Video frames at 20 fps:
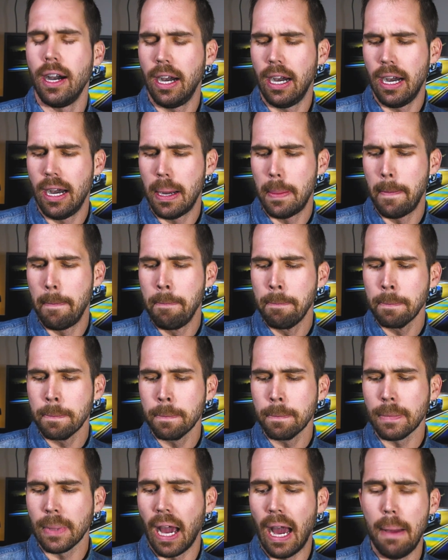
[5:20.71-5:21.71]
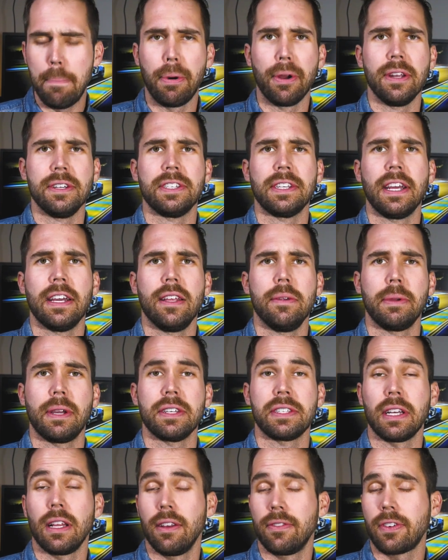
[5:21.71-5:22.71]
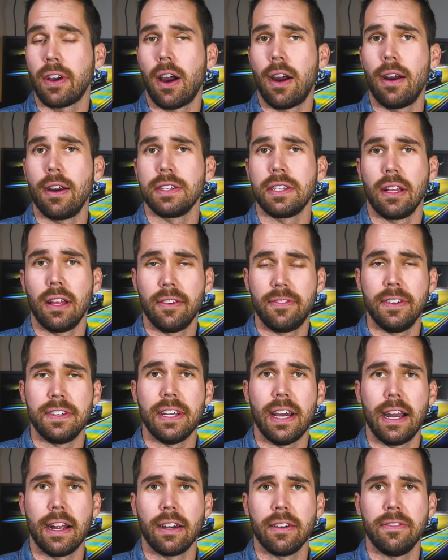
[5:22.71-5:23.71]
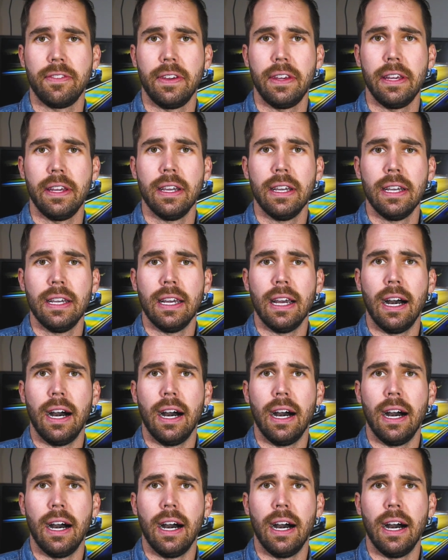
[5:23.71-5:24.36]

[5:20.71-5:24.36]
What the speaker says: I put it together because I love cars, I love photography.